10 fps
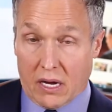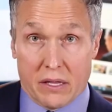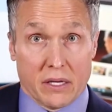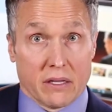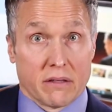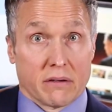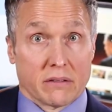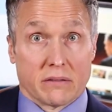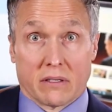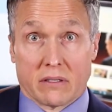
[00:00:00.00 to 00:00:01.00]
I think the
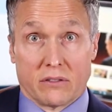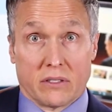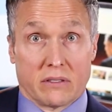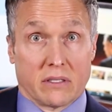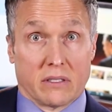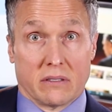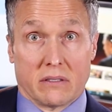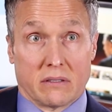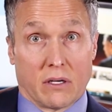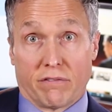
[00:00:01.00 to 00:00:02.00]
Third Circuit's just going to
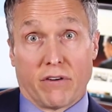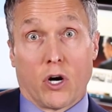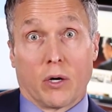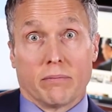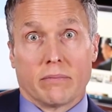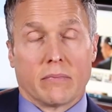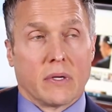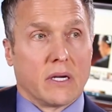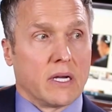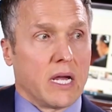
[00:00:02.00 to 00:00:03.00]
just affirm,
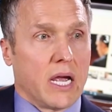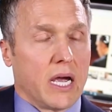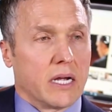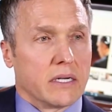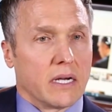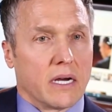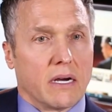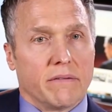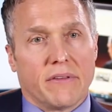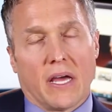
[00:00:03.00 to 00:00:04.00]
and
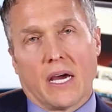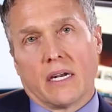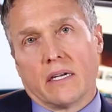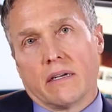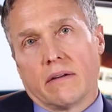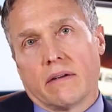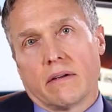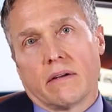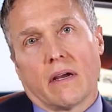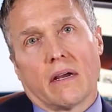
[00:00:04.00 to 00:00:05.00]
then
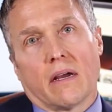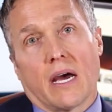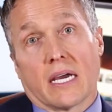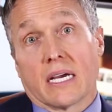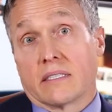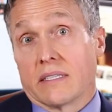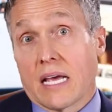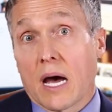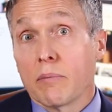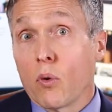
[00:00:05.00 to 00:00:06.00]
I guess at
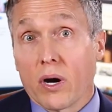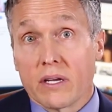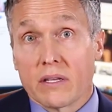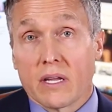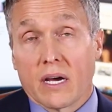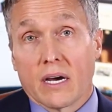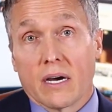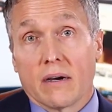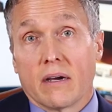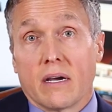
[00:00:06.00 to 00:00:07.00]
that point,
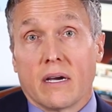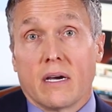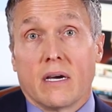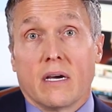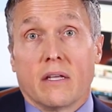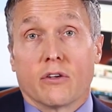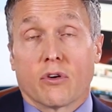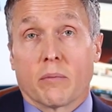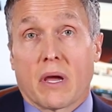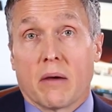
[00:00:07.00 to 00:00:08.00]
the
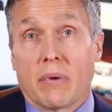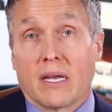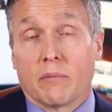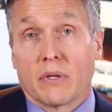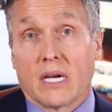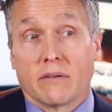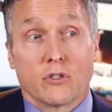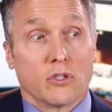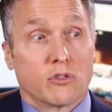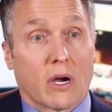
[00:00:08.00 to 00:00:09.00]
Trump campaign and
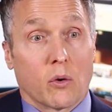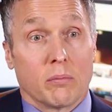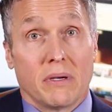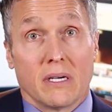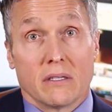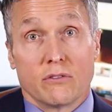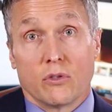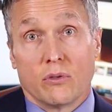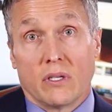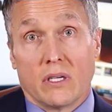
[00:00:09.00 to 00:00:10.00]
plaintiffs could try to appeal
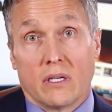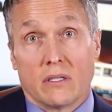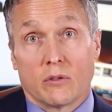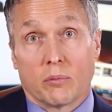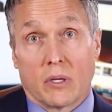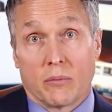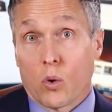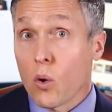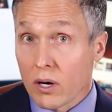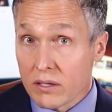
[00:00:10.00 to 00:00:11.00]
to the Supreme
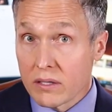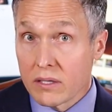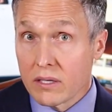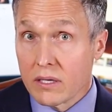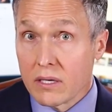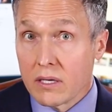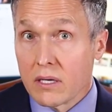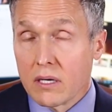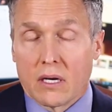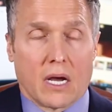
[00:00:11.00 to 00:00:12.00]
Court.
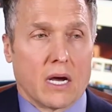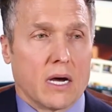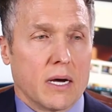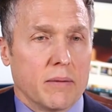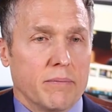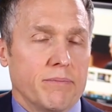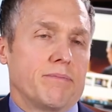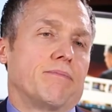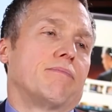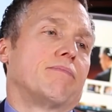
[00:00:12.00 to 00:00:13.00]

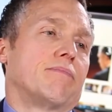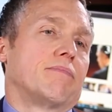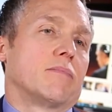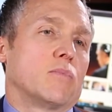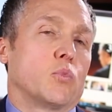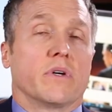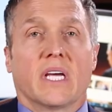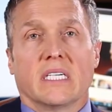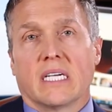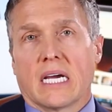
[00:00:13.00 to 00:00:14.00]
Will
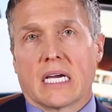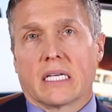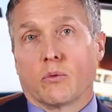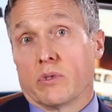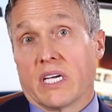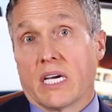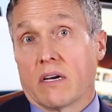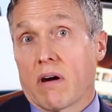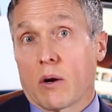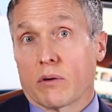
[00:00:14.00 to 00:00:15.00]

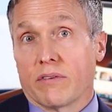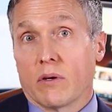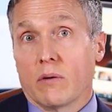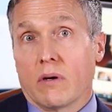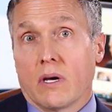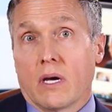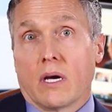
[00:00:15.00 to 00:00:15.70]
they grant review?